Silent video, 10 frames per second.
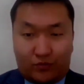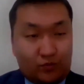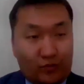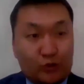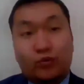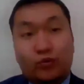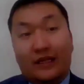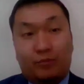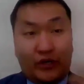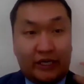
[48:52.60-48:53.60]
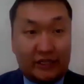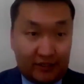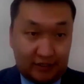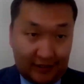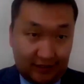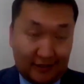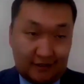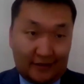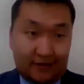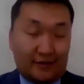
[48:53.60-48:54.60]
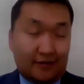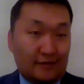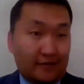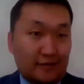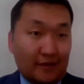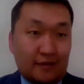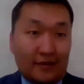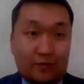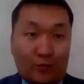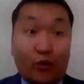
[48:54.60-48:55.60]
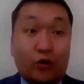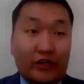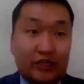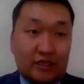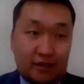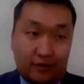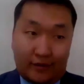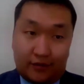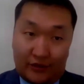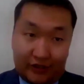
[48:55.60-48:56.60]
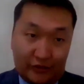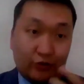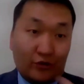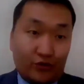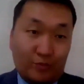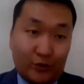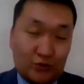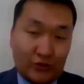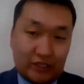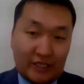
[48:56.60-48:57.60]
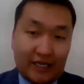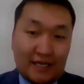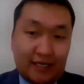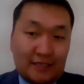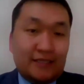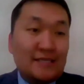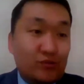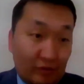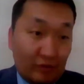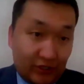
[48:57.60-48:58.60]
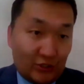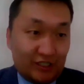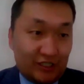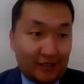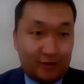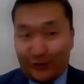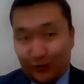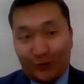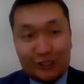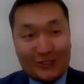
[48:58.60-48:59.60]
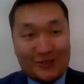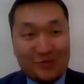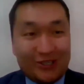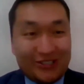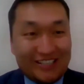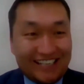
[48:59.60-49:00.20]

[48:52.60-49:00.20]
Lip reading: would you elaborate the work or your contribution in this revision? So this is my